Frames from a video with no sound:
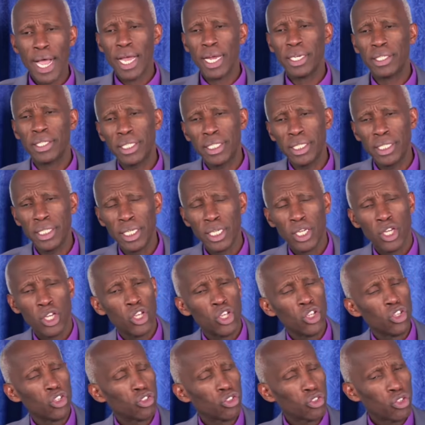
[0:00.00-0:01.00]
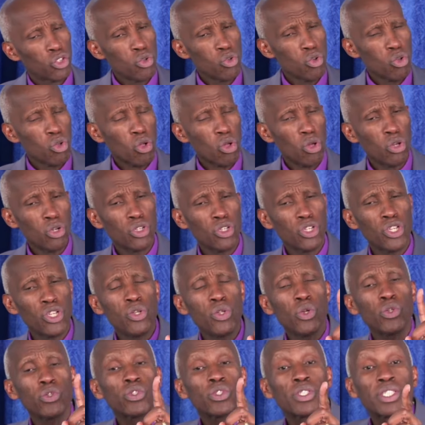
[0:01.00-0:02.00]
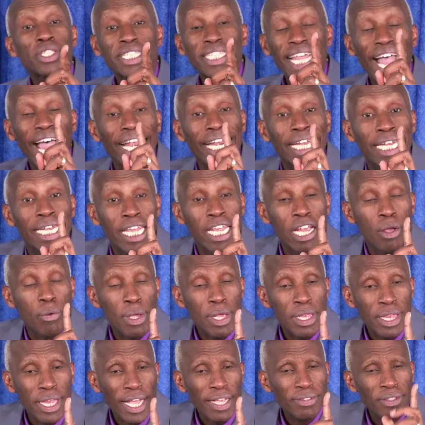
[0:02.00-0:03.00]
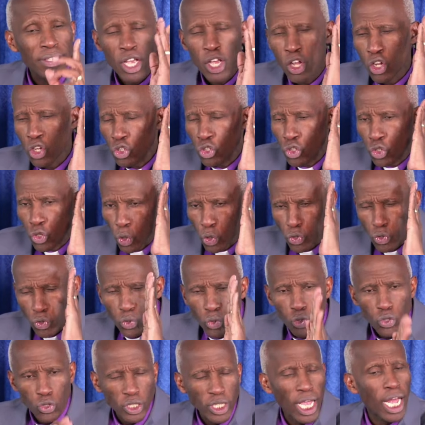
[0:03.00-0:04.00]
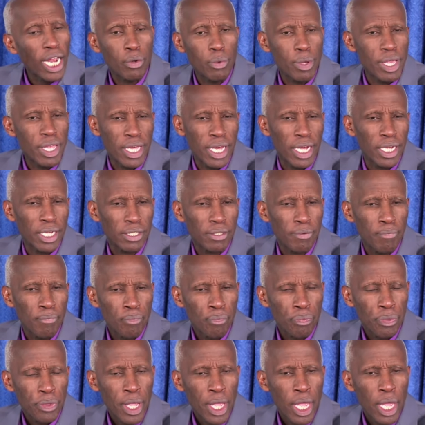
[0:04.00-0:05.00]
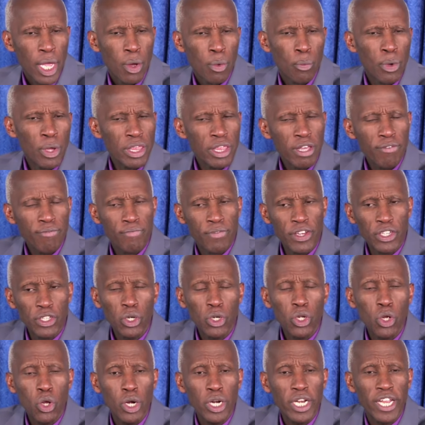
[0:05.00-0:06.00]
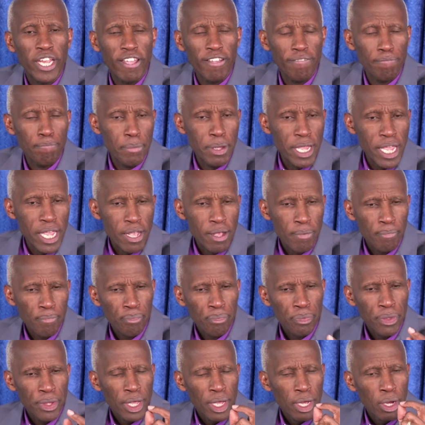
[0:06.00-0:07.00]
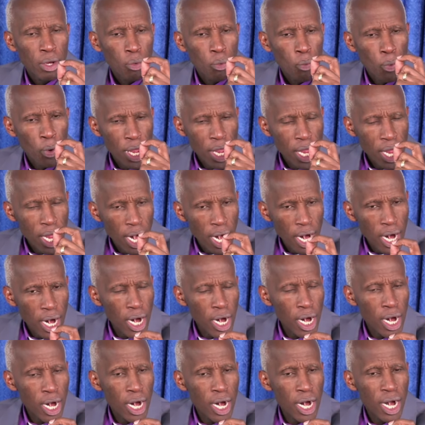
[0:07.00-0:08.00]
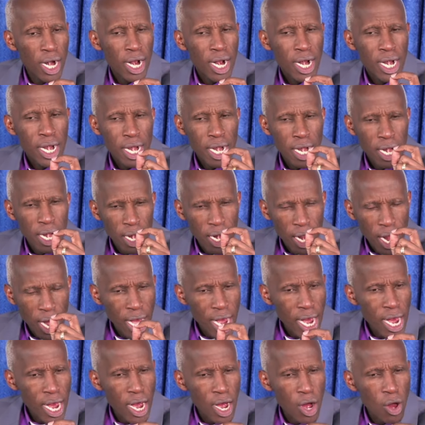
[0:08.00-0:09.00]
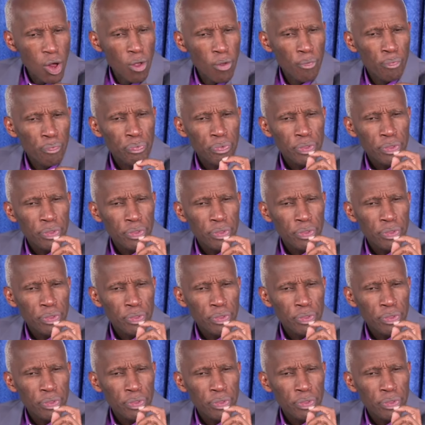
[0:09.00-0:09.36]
but still continue studying with us. Choose to start with us. With the vision God gave me, we are now